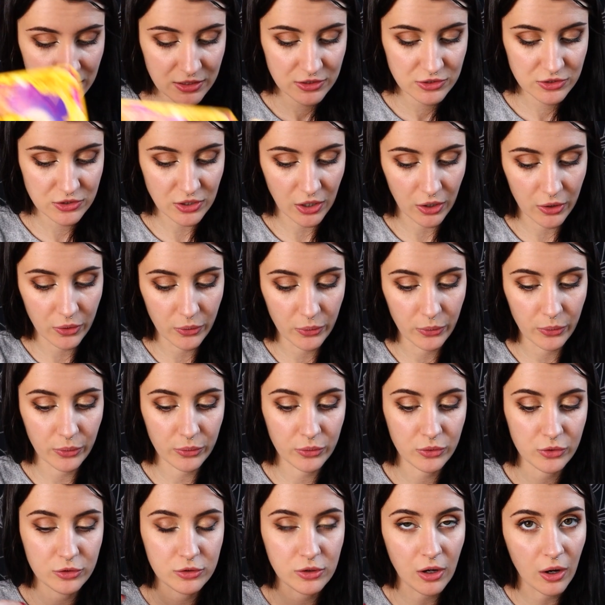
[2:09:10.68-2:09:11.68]
So
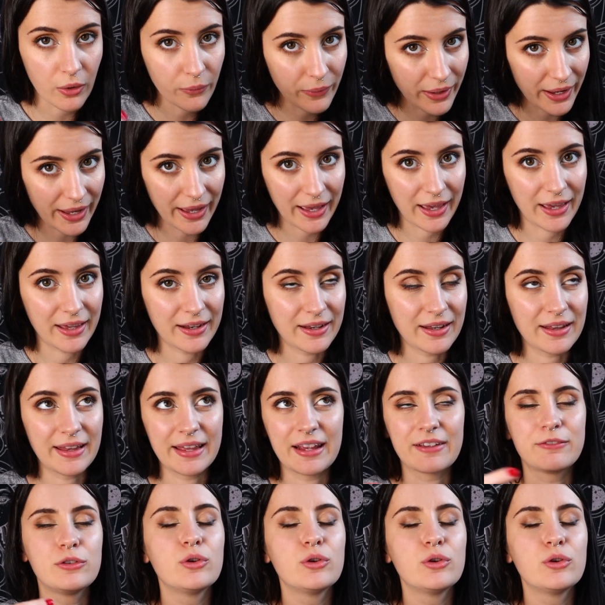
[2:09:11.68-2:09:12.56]
go ahead. Like,